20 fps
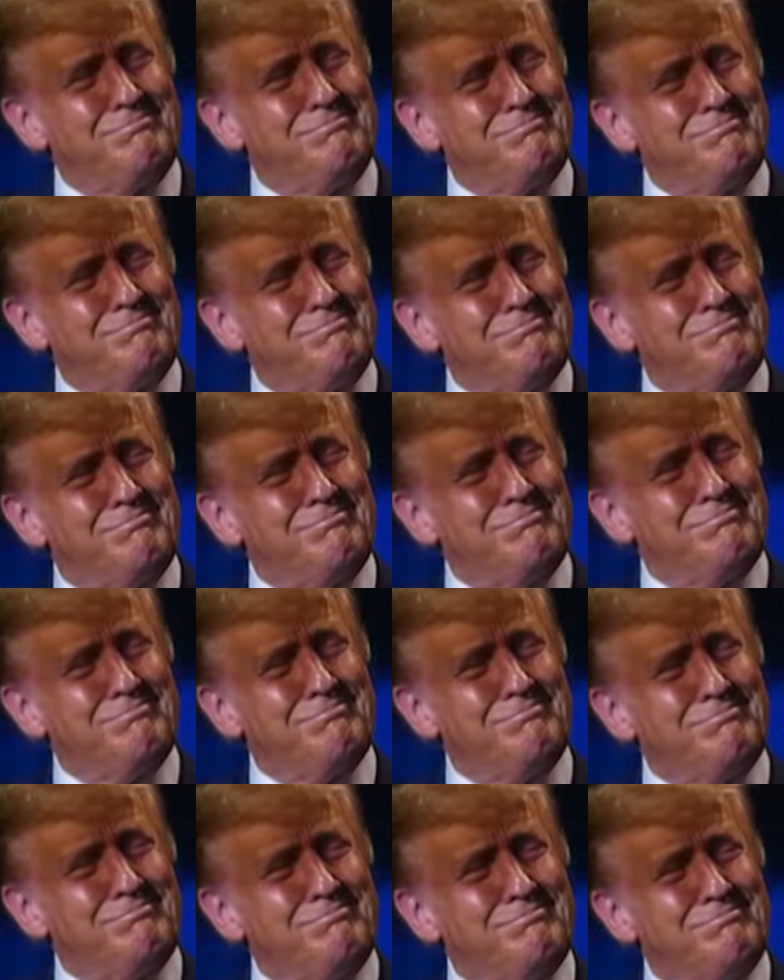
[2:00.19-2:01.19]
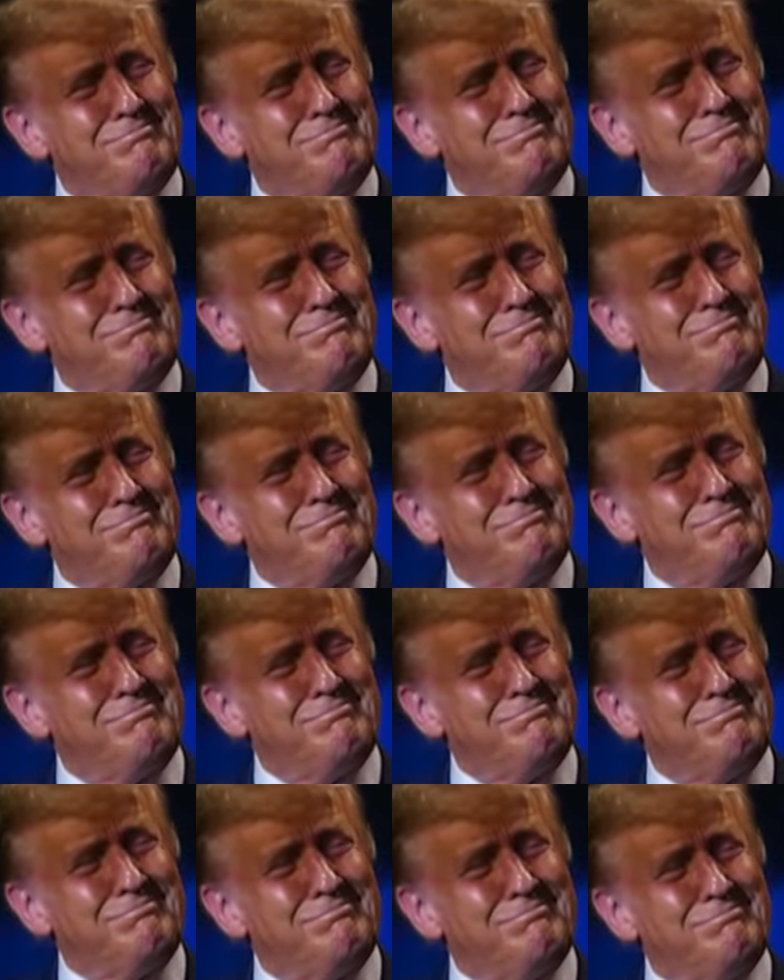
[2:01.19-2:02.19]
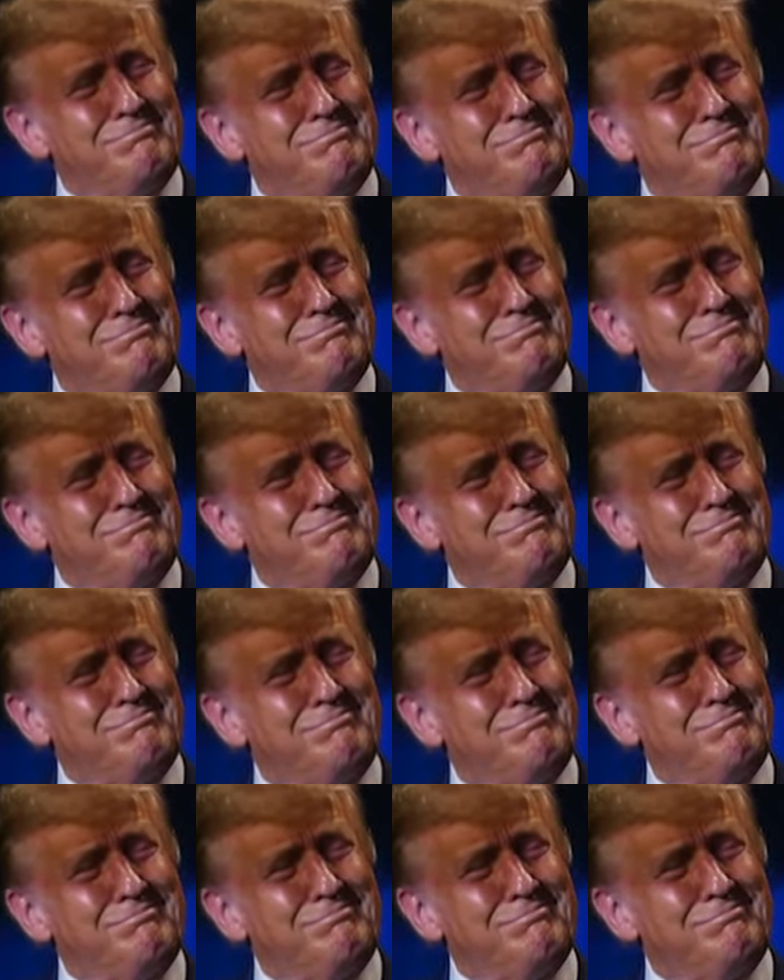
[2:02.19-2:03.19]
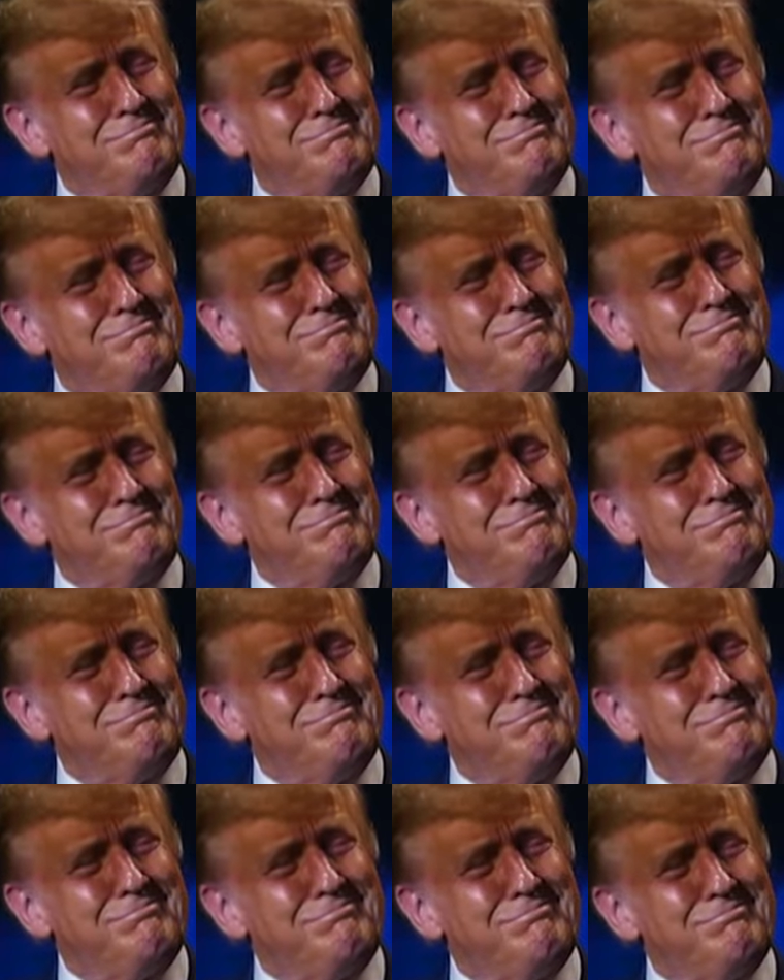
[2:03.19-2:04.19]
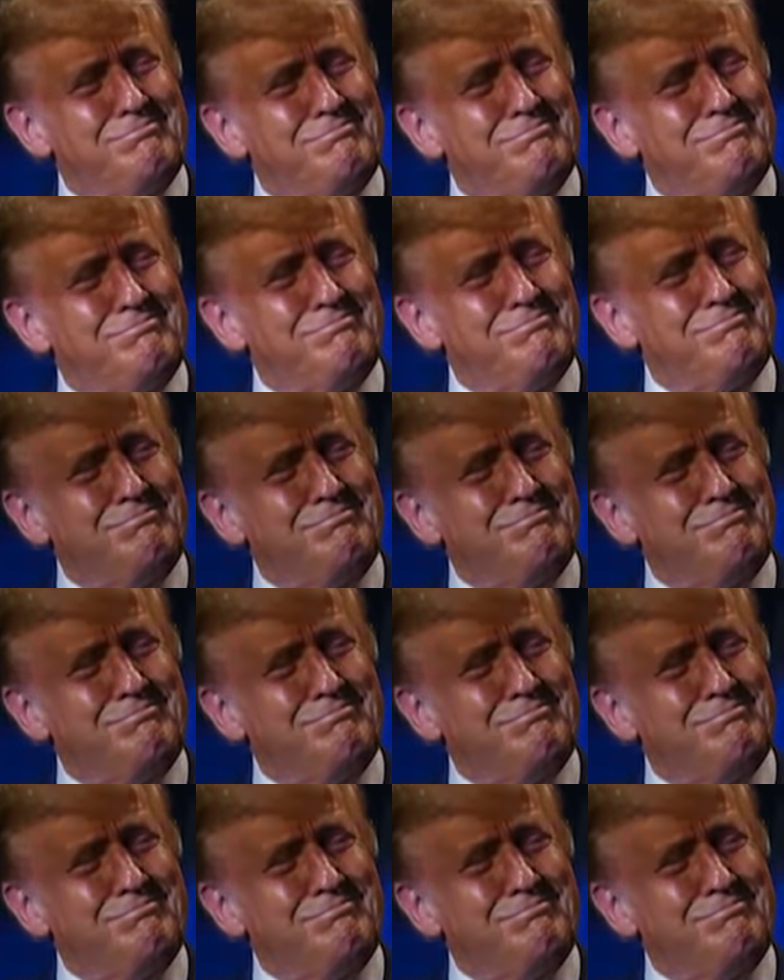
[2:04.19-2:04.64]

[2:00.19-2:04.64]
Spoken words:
This person isn't speaking.